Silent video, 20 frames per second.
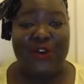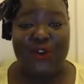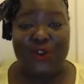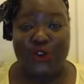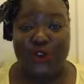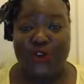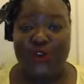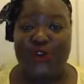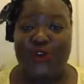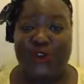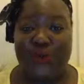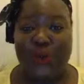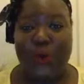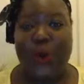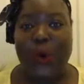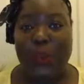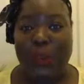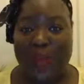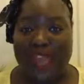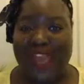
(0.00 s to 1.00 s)
good
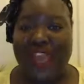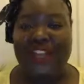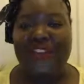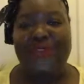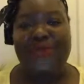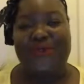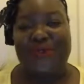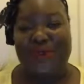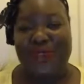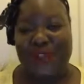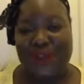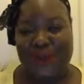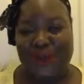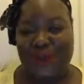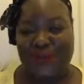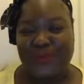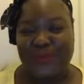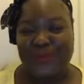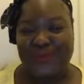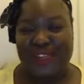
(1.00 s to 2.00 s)
or bad for
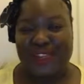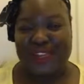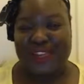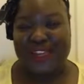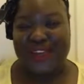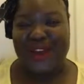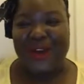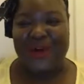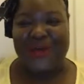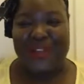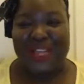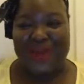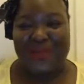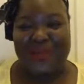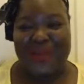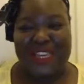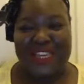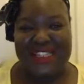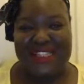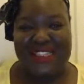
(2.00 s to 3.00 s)
you. I hope that
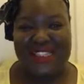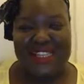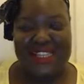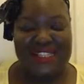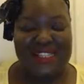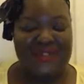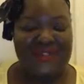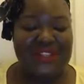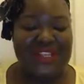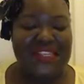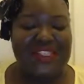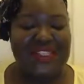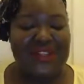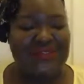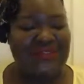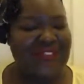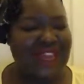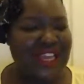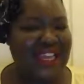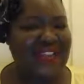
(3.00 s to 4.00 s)
makes sense. If that's
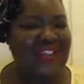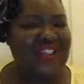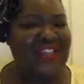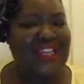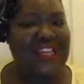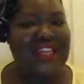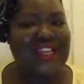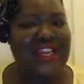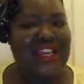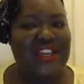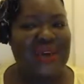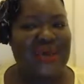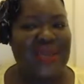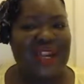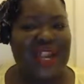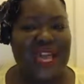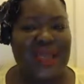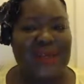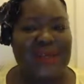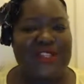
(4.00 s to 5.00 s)
something actually that you would
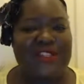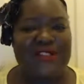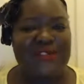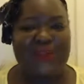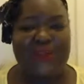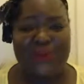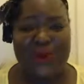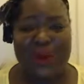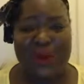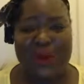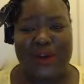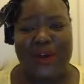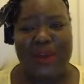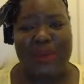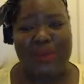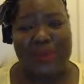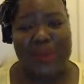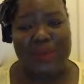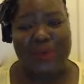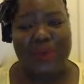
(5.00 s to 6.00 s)
like me to talk about a
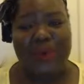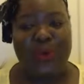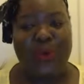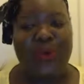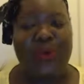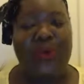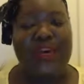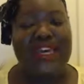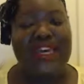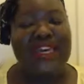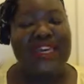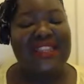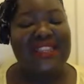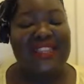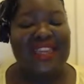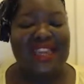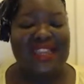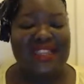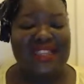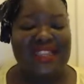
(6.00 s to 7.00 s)
bit more,
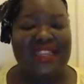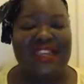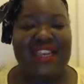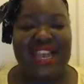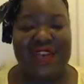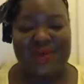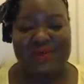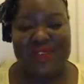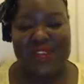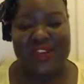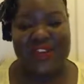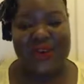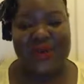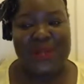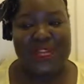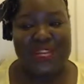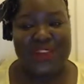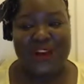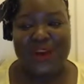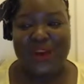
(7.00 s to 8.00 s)
then let me know
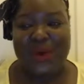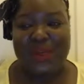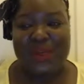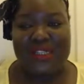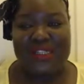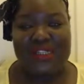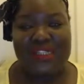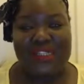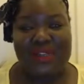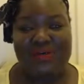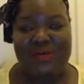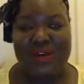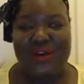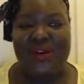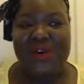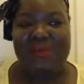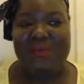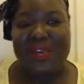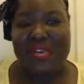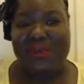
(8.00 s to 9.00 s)
in the comments as well,
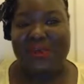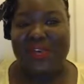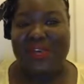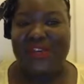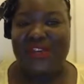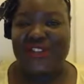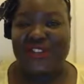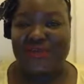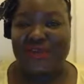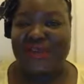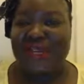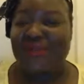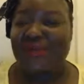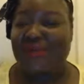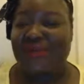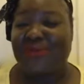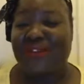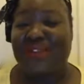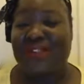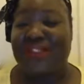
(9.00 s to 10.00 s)
and maybe I can do
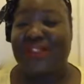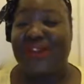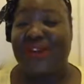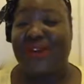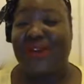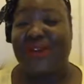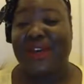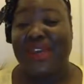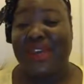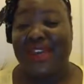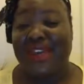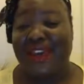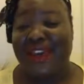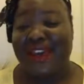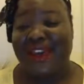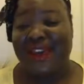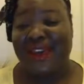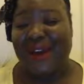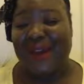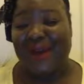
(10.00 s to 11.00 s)
another video
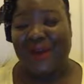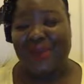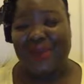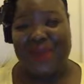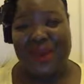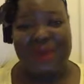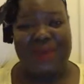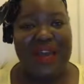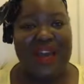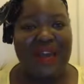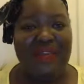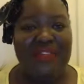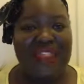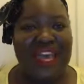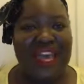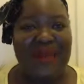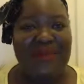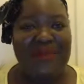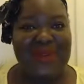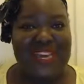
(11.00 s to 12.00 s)
about
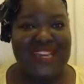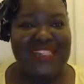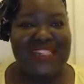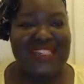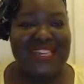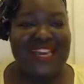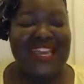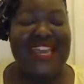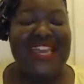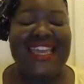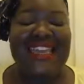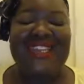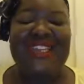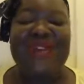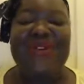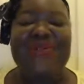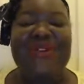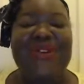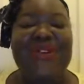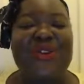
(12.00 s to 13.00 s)
that, basically, and
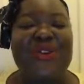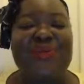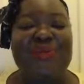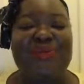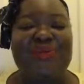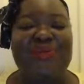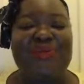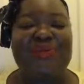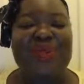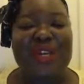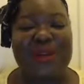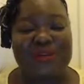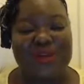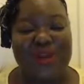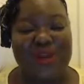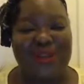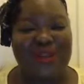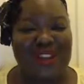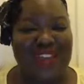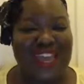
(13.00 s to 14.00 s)
giving you a bit
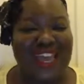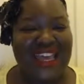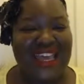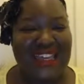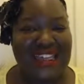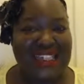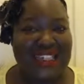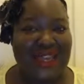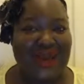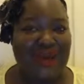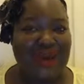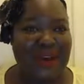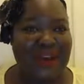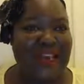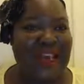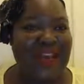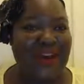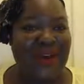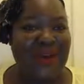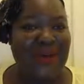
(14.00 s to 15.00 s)
more of an idea about
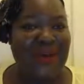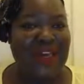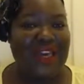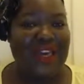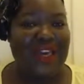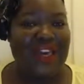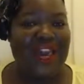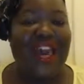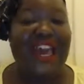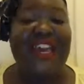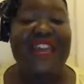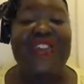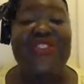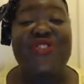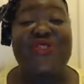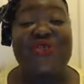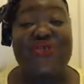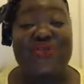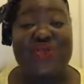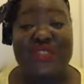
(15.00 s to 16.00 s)
how I
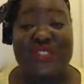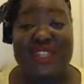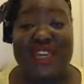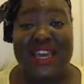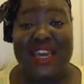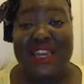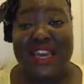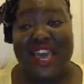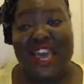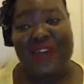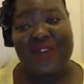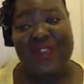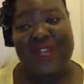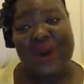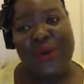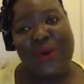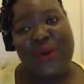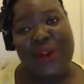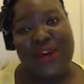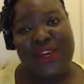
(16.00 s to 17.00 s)
use that and how
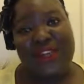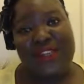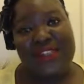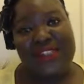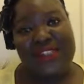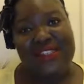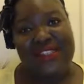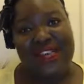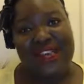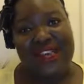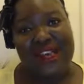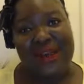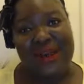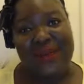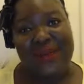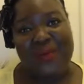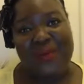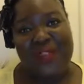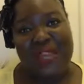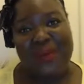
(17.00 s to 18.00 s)
that works
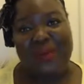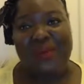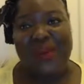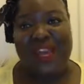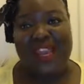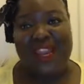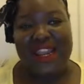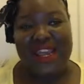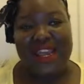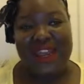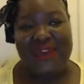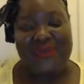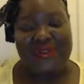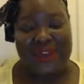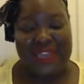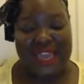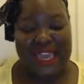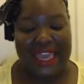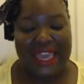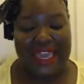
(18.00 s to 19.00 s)
in my life,
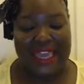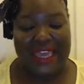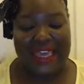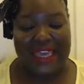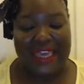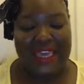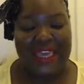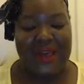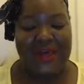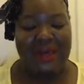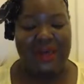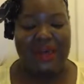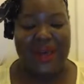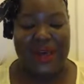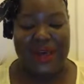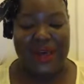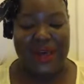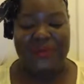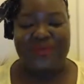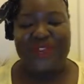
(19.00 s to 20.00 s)
okay?
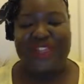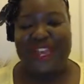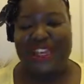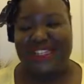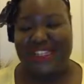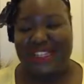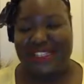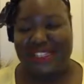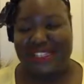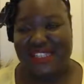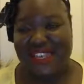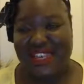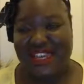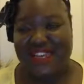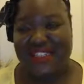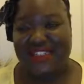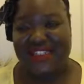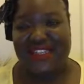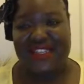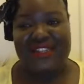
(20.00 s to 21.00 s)
But as I
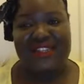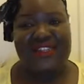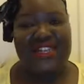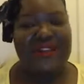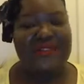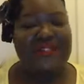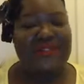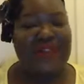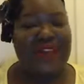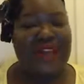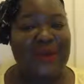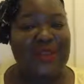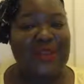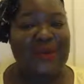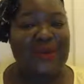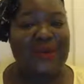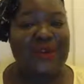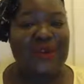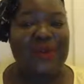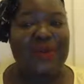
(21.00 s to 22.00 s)
said, in terms of to
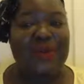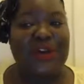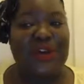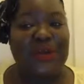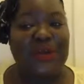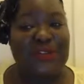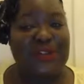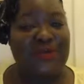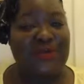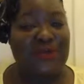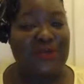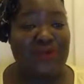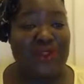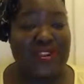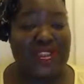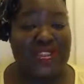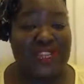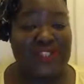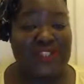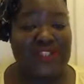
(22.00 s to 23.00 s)
build purposeful
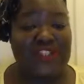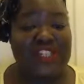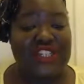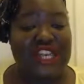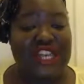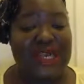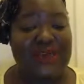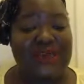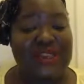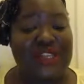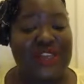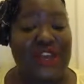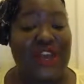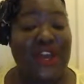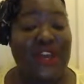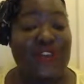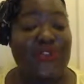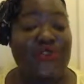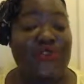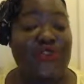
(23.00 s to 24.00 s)
relationships,
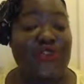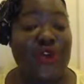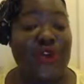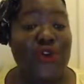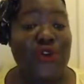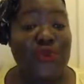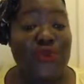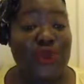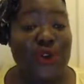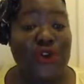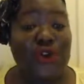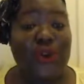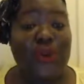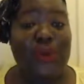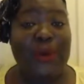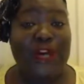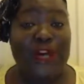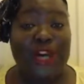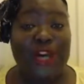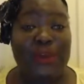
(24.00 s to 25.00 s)
know what your
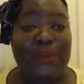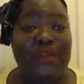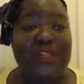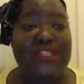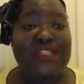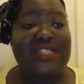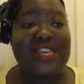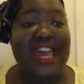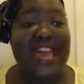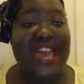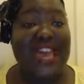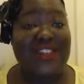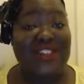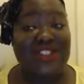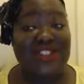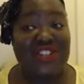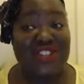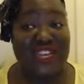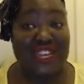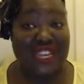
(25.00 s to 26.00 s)
purpose
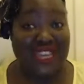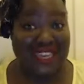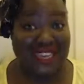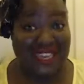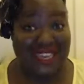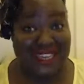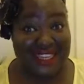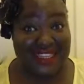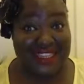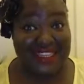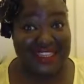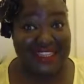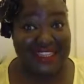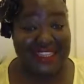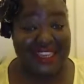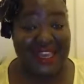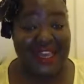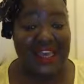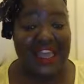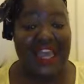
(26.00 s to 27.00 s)
actually
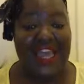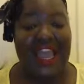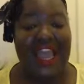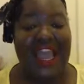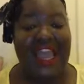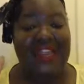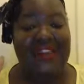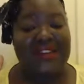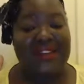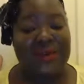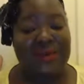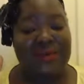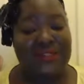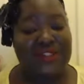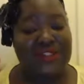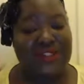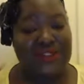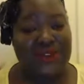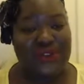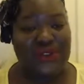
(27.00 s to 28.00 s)
is. And number
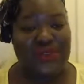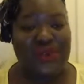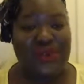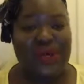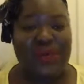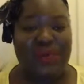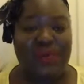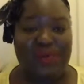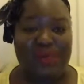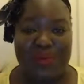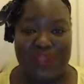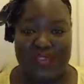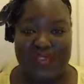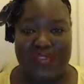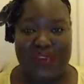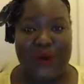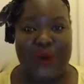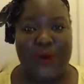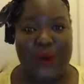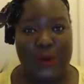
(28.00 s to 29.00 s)
two, be
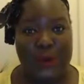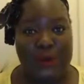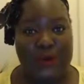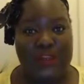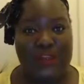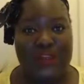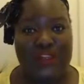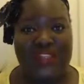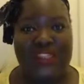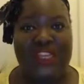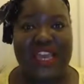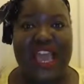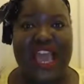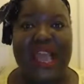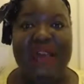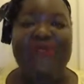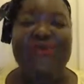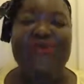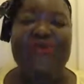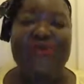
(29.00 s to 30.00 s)
open. To
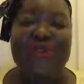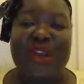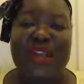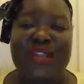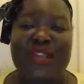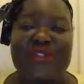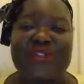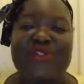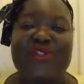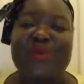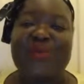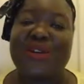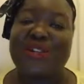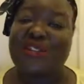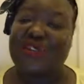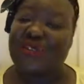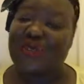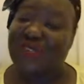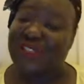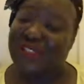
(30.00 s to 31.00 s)
have friends, you
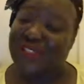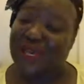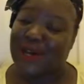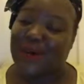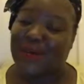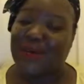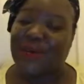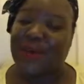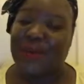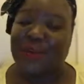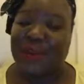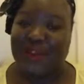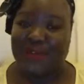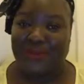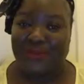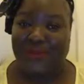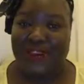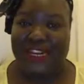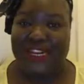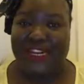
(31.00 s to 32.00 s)
must yourself be
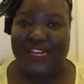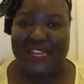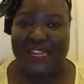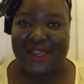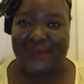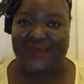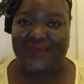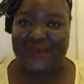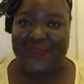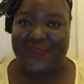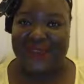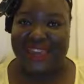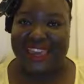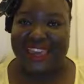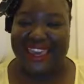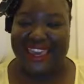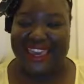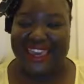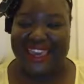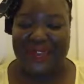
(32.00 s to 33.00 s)
friendly,
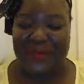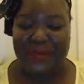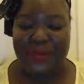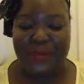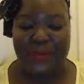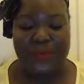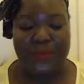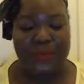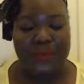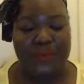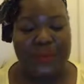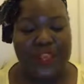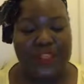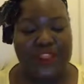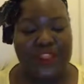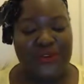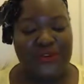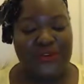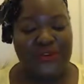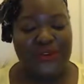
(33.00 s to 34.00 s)
okay?
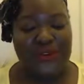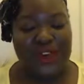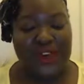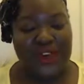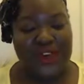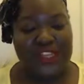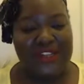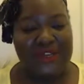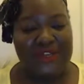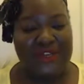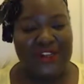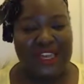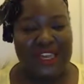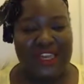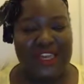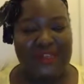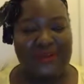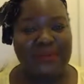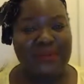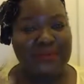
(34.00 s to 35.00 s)
The third
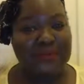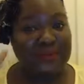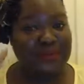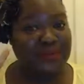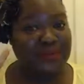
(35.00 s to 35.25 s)
thing,